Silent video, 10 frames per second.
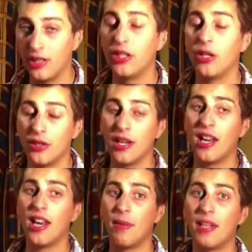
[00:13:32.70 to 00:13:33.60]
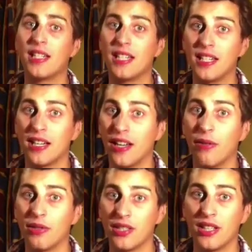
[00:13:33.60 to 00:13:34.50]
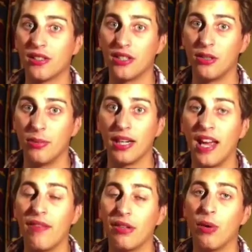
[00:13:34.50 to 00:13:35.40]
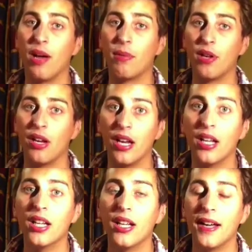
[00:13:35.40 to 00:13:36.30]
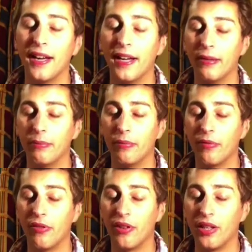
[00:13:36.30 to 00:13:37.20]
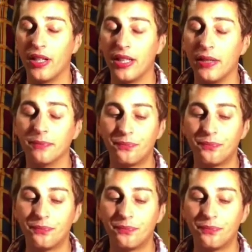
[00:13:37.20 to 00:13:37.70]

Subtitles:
used limited, and that was still too big a heavy weapon for the